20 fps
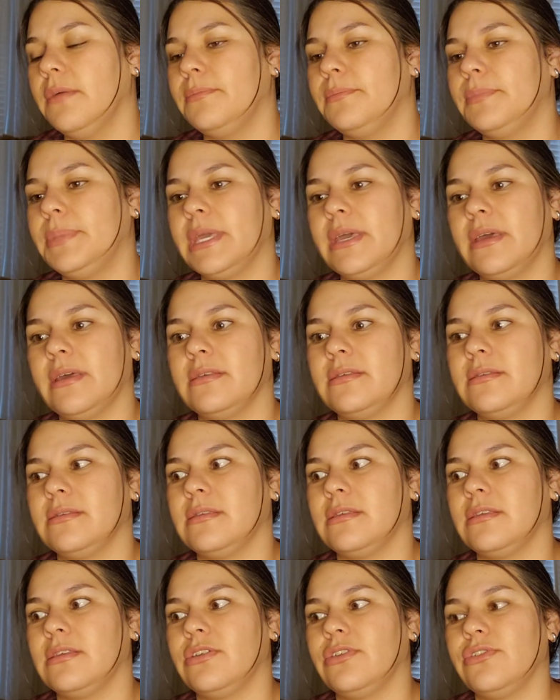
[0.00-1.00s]

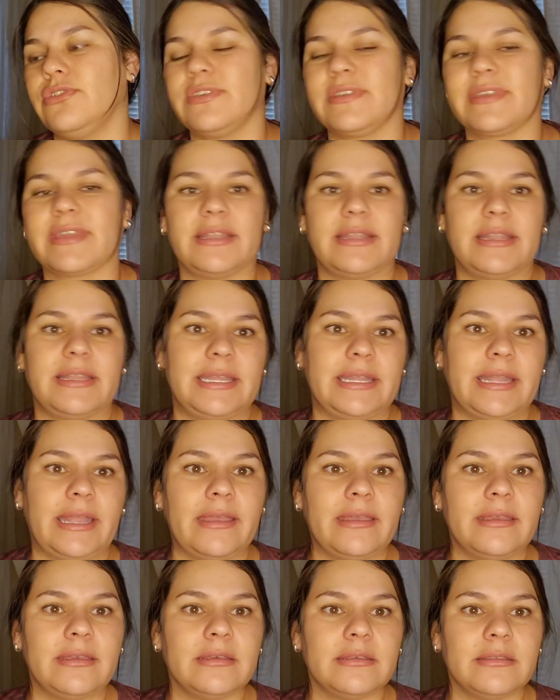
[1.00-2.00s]
Because you're just gonna need it.